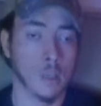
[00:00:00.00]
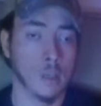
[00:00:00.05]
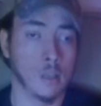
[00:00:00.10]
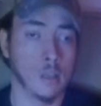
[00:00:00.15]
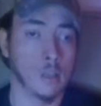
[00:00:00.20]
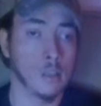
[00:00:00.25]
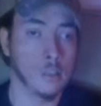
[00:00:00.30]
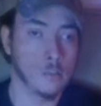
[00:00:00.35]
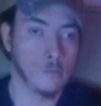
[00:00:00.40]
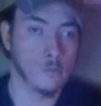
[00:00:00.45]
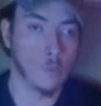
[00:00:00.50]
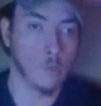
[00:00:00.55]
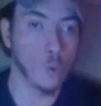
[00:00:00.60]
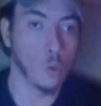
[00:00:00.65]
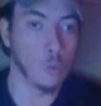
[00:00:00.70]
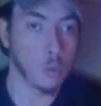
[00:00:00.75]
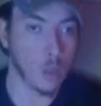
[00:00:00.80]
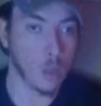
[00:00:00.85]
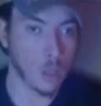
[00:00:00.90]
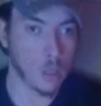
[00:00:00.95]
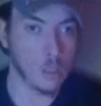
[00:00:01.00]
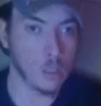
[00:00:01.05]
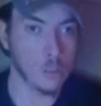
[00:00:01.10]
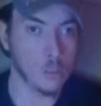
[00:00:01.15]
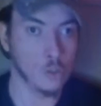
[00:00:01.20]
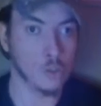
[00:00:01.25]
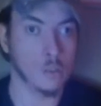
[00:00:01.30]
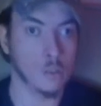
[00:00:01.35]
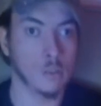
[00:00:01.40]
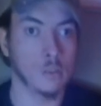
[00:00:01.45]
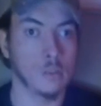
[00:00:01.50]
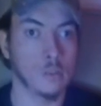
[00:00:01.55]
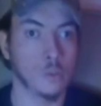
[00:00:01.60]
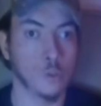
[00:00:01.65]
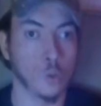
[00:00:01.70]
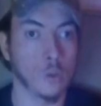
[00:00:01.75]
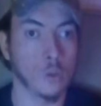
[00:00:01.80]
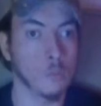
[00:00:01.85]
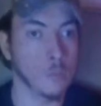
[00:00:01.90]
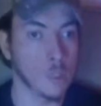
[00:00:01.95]
At least 4 players
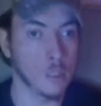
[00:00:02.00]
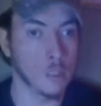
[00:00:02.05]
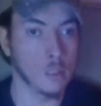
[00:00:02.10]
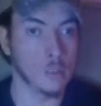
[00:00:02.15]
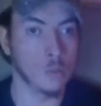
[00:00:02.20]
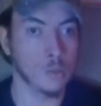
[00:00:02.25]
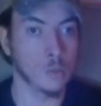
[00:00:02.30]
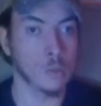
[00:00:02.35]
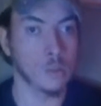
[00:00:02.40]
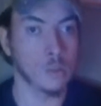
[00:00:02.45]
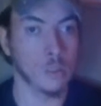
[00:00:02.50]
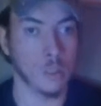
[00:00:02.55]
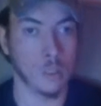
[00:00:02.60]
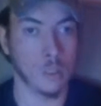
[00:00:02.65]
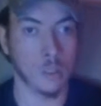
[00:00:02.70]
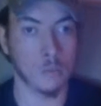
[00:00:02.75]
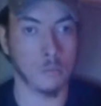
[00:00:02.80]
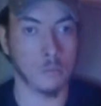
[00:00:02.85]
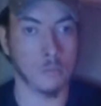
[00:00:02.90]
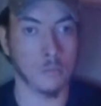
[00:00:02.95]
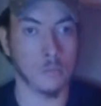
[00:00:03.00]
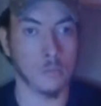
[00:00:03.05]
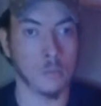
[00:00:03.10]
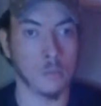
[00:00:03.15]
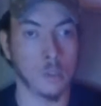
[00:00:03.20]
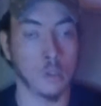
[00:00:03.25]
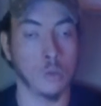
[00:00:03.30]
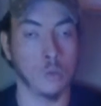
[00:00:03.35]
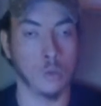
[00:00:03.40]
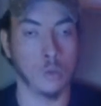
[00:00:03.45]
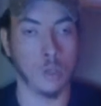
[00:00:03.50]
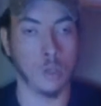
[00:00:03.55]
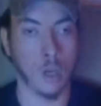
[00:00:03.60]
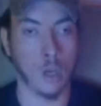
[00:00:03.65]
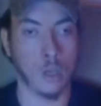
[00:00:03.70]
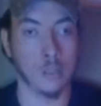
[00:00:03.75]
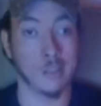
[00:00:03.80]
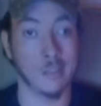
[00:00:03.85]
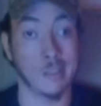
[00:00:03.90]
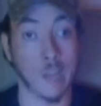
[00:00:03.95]
join me into a team to
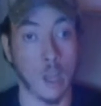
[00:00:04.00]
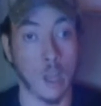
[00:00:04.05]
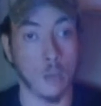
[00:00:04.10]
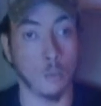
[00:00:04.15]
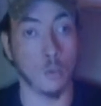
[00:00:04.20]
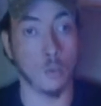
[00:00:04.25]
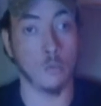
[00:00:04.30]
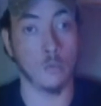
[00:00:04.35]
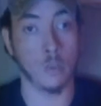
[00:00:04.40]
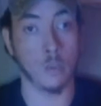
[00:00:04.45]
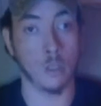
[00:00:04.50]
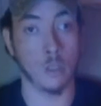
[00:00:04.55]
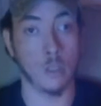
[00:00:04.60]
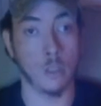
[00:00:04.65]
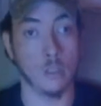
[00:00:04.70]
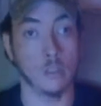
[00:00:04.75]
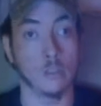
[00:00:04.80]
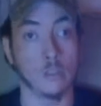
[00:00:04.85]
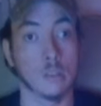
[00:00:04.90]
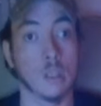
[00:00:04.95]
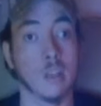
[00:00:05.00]
create Cyber Fleet